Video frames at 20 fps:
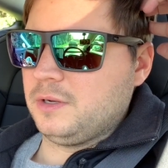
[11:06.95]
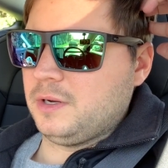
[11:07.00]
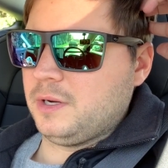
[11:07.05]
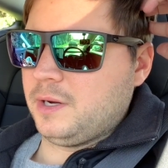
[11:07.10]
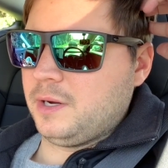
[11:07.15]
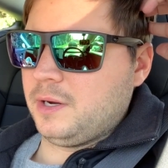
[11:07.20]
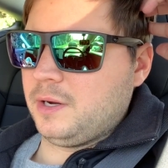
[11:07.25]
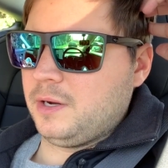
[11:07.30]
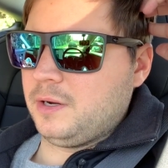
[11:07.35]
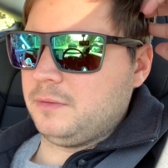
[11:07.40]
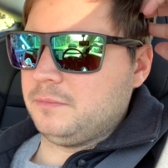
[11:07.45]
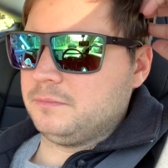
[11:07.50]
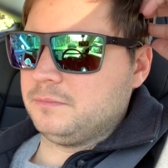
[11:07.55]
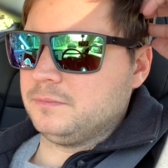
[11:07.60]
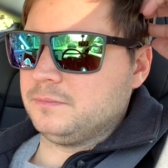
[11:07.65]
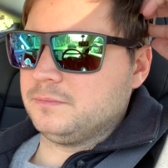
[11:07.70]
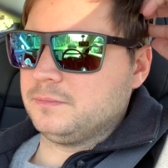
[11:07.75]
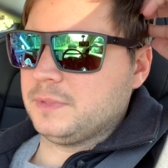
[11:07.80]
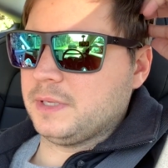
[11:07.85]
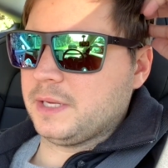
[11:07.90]

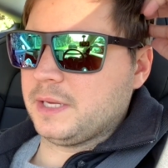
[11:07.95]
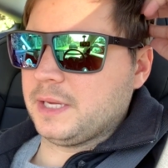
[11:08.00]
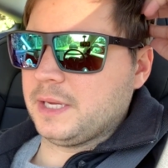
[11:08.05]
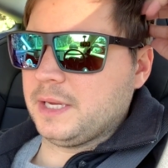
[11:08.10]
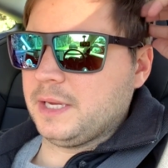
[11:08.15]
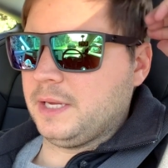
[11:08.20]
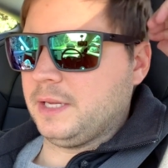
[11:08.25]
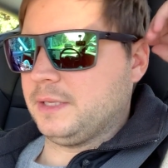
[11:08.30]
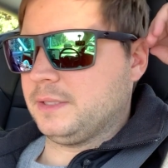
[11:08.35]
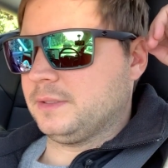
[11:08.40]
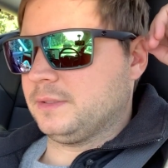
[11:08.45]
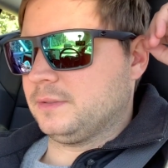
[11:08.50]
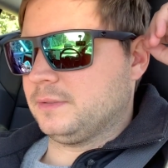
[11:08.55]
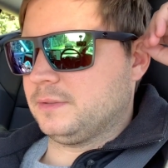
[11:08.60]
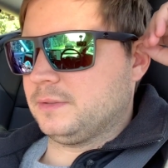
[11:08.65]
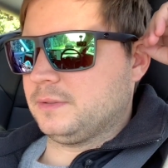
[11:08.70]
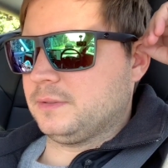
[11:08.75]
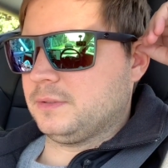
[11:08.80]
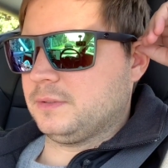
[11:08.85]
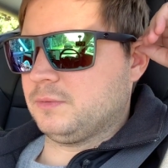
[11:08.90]
And
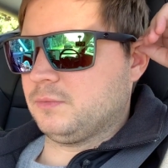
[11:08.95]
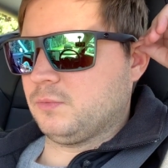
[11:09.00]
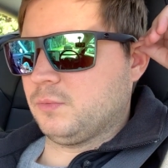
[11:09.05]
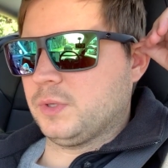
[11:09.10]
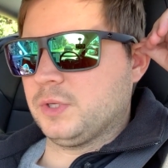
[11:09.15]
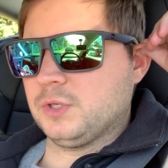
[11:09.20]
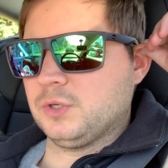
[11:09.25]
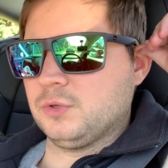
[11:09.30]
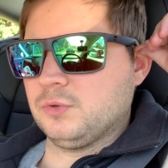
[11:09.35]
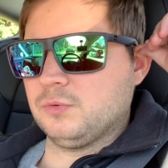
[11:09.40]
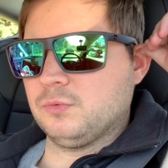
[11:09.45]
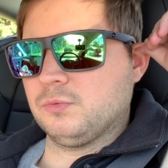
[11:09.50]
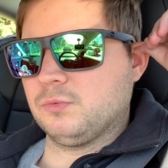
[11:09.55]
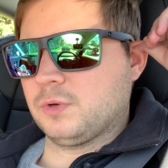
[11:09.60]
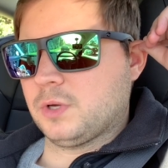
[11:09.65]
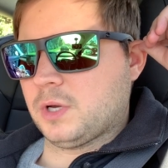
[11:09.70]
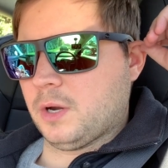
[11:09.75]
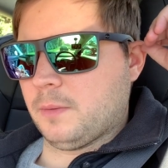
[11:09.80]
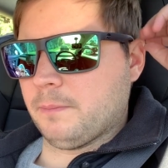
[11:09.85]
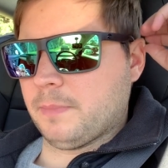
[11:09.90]
when you
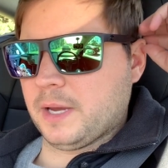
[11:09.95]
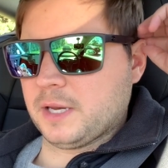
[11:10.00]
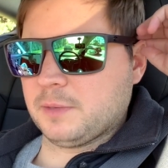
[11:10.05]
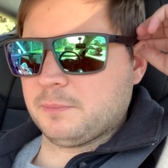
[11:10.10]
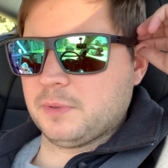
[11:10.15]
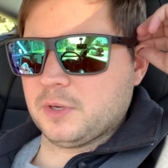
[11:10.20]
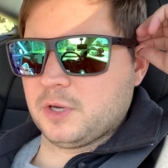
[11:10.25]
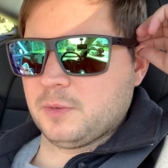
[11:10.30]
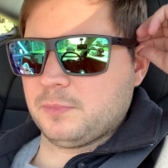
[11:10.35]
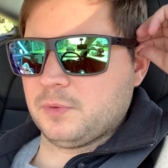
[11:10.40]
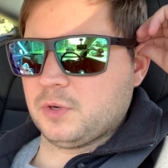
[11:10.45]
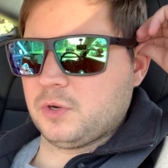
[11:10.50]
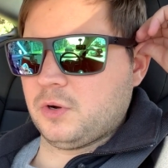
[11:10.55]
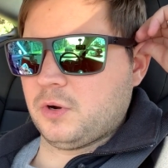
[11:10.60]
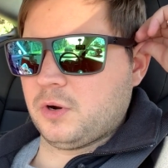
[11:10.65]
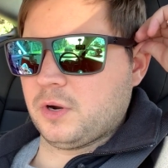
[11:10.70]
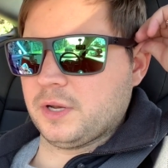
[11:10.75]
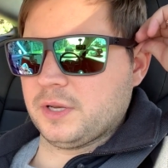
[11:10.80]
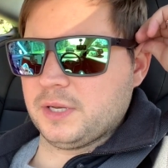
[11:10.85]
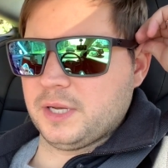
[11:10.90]
come back to pick up your
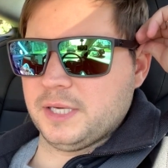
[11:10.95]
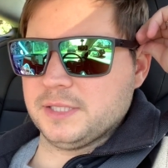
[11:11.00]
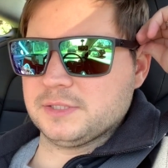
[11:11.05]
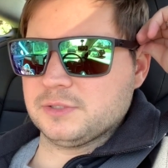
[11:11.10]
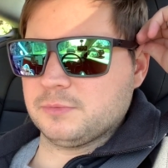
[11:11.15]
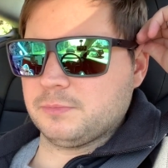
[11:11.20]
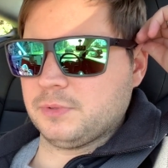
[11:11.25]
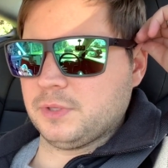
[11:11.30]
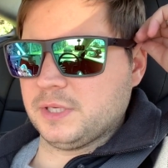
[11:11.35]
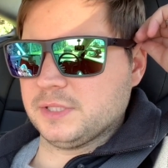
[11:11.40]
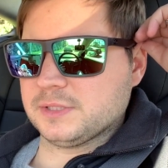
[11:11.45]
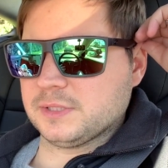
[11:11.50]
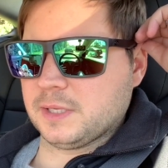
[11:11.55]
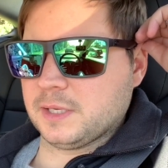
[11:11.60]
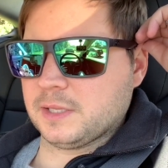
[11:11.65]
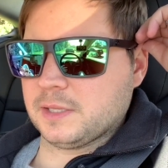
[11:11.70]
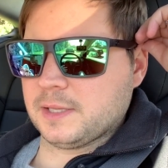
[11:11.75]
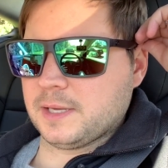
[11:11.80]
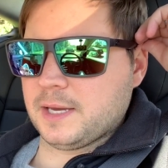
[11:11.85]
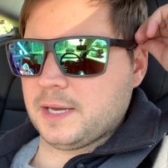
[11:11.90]
car at a nicer place
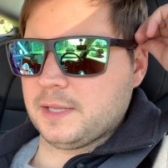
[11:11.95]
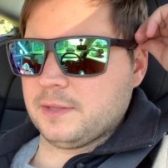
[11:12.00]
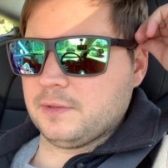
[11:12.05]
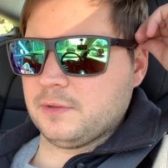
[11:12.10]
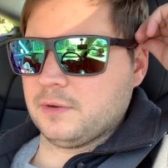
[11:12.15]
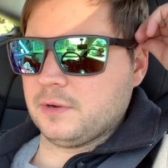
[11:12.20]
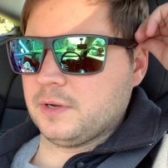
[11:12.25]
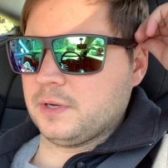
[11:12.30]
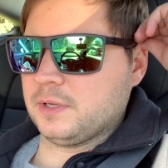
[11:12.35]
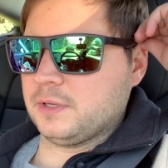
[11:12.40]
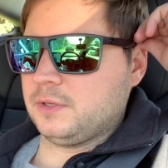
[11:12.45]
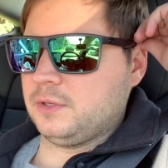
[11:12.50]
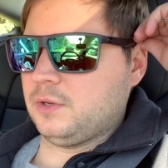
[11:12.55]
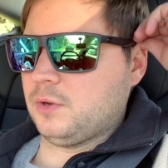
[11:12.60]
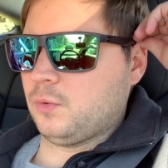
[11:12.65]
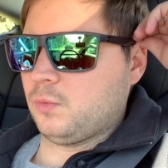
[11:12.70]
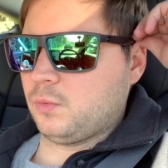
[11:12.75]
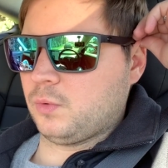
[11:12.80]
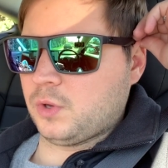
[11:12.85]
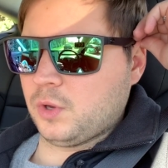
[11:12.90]
like that, they're going
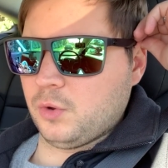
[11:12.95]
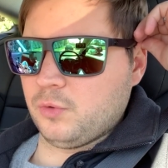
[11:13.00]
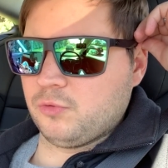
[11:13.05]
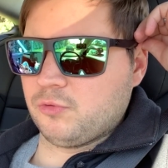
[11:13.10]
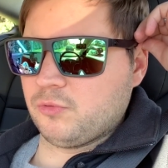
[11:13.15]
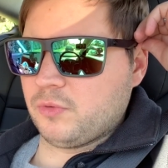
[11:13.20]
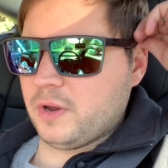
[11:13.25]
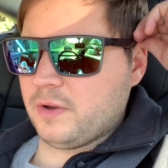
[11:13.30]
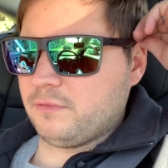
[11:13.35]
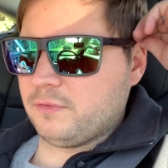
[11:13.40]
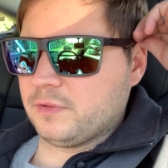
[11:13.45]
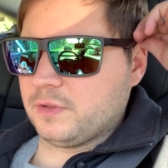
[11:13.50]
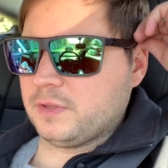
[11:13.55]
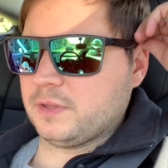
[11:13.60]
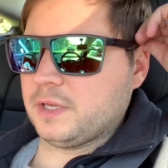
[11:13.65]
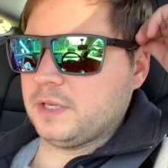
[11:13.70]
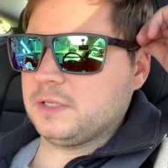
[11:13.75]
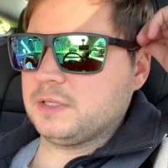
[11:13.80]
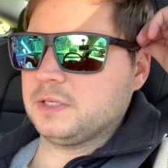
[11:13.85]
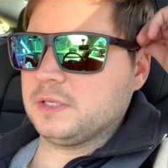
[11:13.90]
to, go through everything
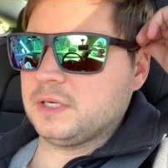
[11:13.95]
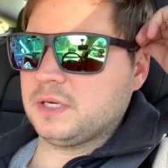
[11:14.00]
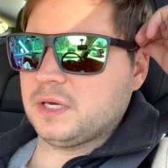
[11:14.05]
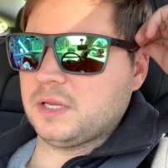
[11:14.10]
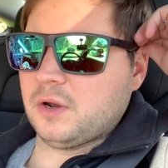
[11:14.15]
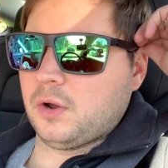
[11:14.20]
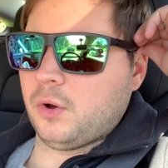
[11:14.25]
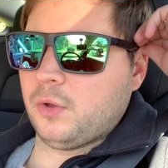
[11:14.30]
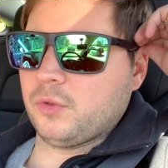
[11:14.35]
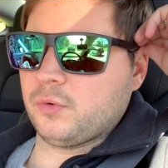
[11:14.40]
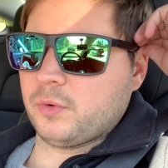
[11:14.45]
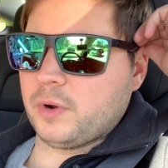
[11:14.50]
they did, all the